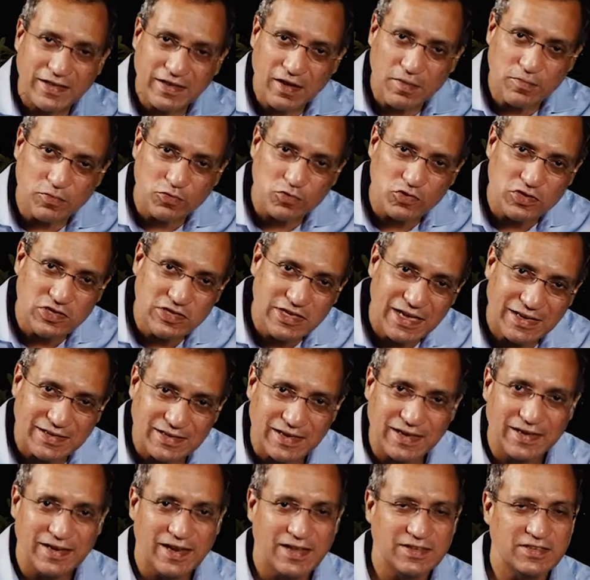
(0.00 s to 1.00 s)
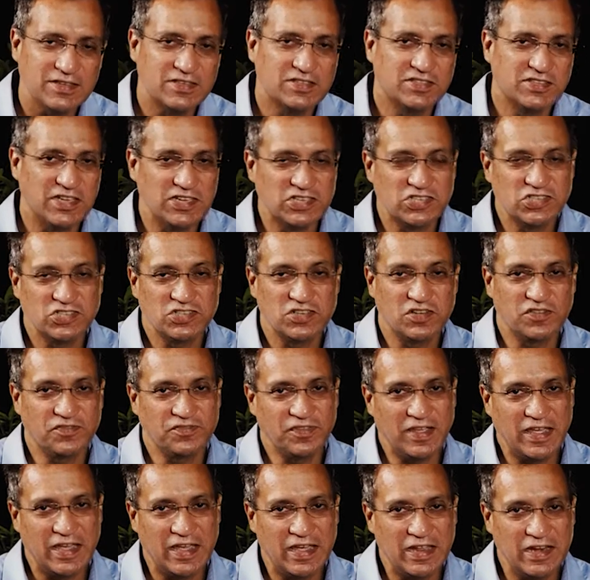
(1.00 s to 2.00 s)
Welcome to yet another session
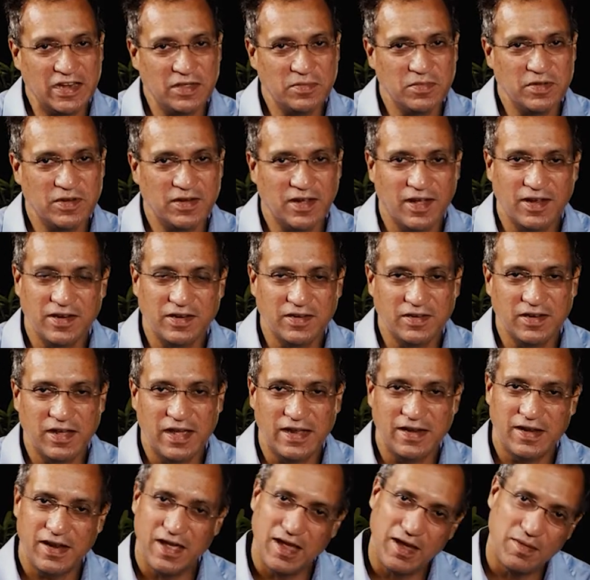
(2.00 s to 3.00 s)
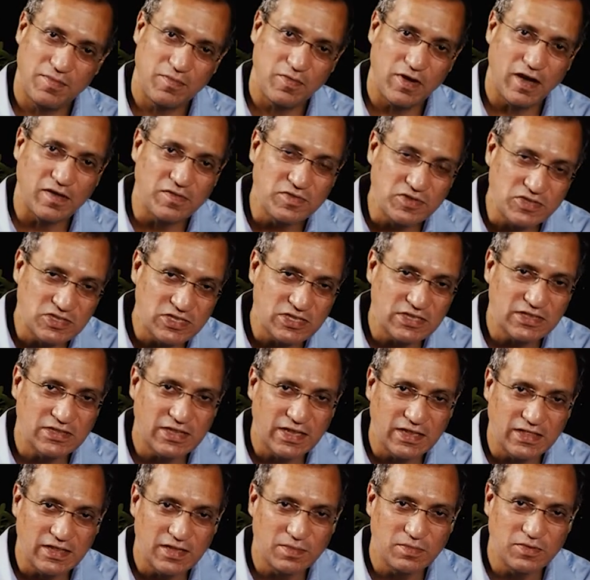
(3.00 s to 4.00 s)
of ANM at Adda, and I am Abhijit
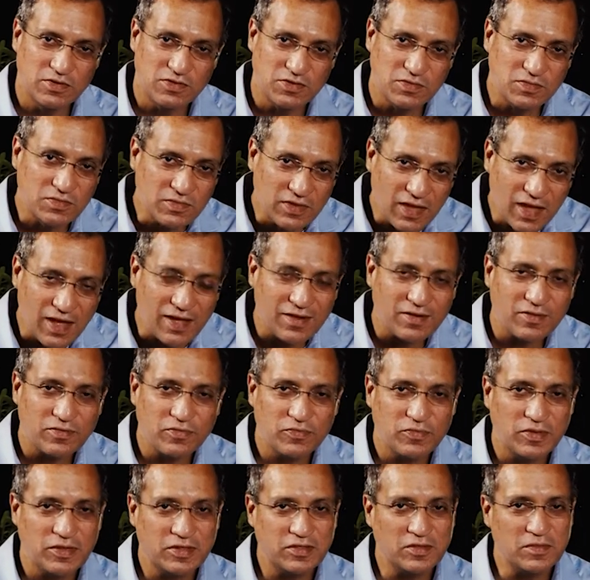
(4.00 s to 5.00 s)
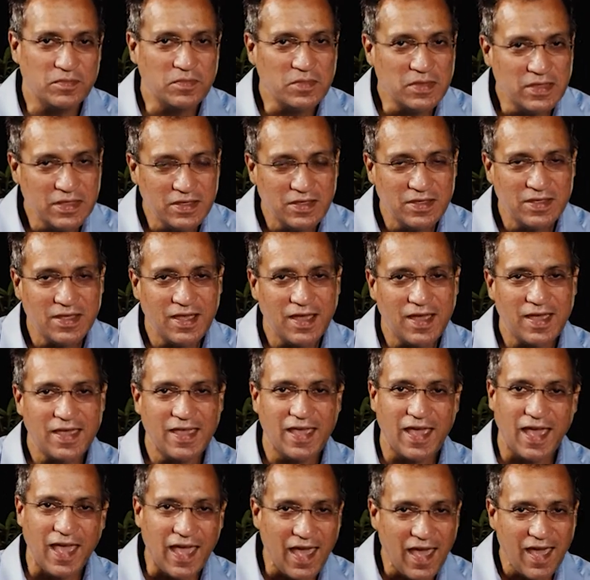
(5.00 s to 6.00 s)
Nandi Mazumdar. With me
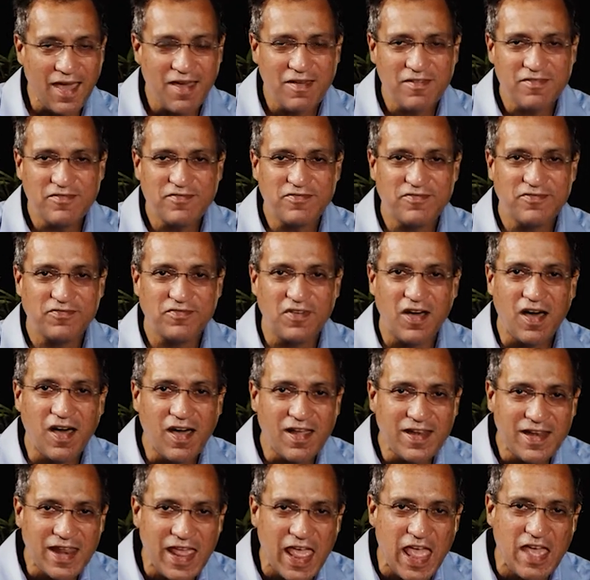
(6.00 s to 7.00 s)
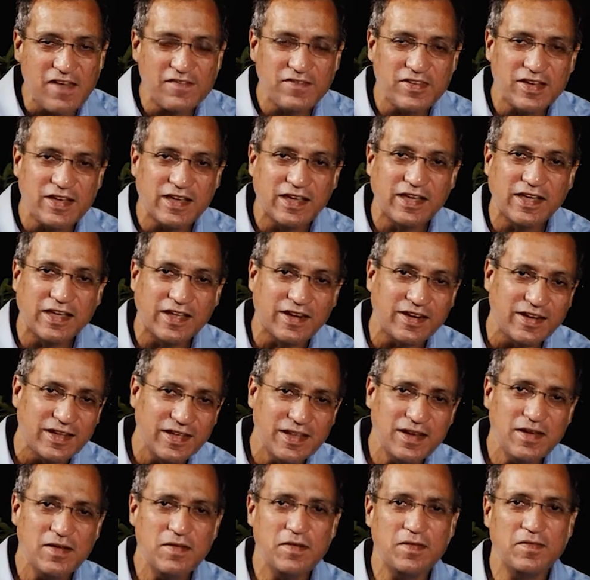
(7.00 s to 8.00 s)
I have an
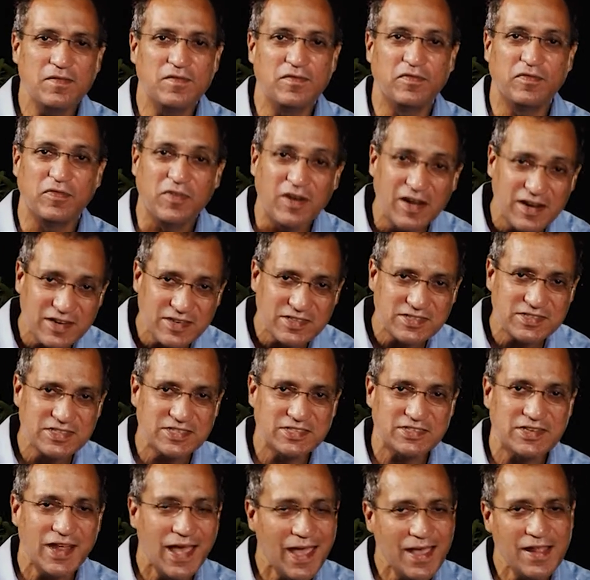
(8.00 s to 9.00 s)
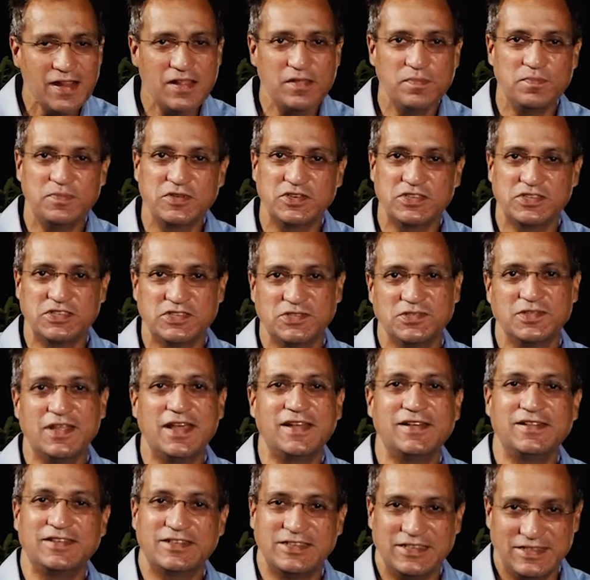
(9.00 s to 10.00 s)
evergreen, versatile
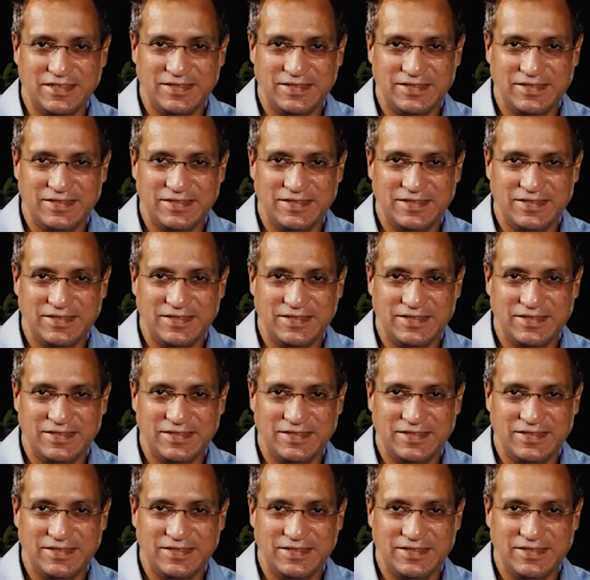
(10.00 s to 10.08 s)
personality,